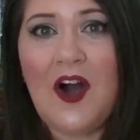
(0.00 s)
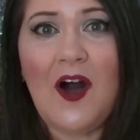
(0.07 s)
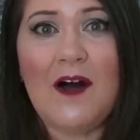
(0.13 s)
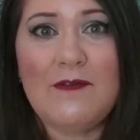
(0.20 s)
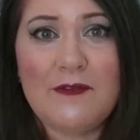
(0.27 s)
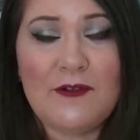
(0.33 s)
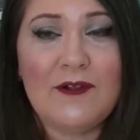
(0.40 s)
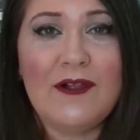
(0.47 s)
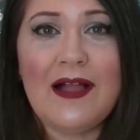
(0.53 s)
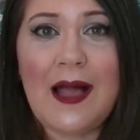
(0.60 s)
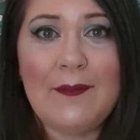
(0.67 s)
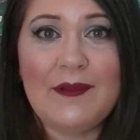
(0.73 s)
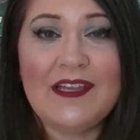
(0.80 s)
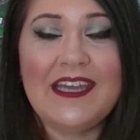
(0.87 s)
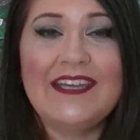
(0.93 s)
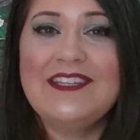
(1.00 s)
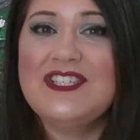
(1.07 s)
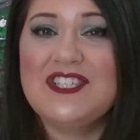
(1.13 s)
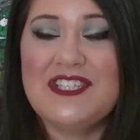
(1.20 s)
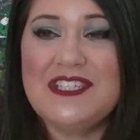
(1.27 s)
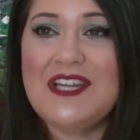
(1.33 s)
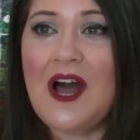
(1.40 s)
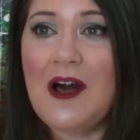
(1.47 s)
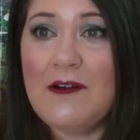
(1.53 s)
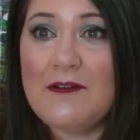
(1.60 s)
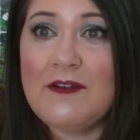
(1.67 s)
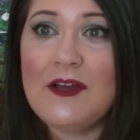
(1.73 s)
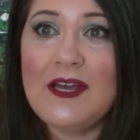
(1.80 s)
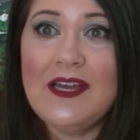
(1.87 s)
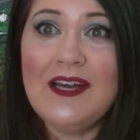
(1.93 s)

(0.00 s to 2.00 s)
awful application of